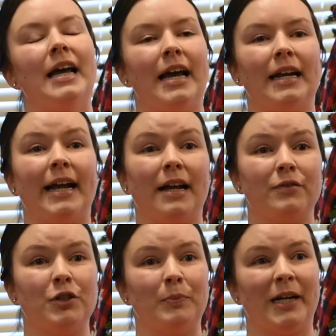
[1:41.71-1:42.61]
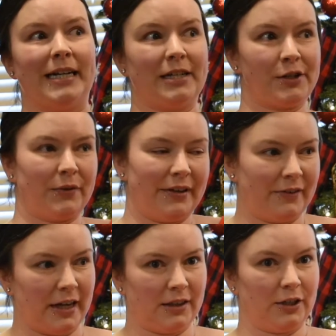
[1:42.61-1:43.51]
and I have two bunnies, so they've
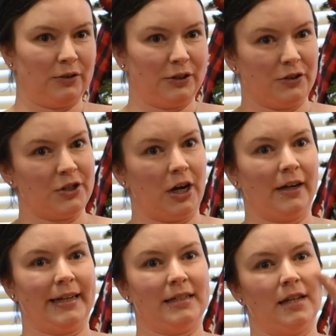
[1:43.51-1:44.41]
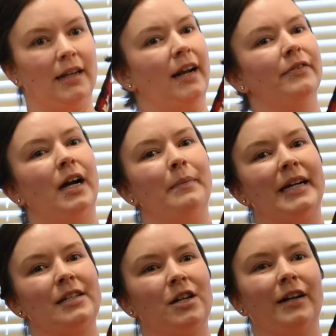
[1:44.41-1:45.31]
got their own little stockings, and then I've got my
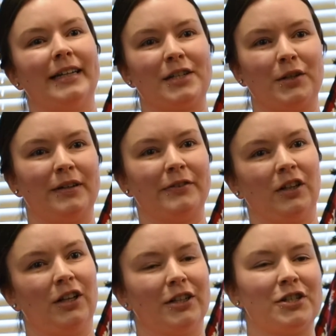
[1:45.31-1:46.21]
stockings, so I fill all their